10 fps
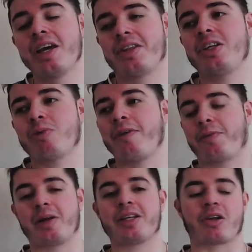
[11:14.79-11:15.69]
These
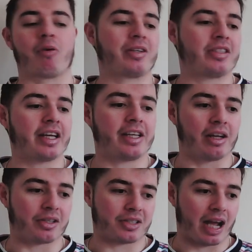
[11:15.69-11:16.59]
referees are
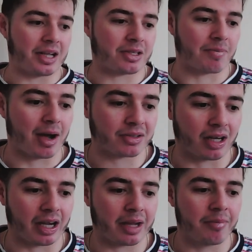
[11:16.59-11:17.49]
ridiculous. And it's about
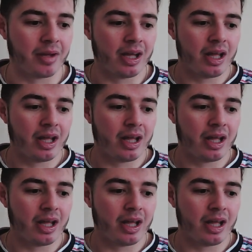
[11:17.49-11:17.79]
time,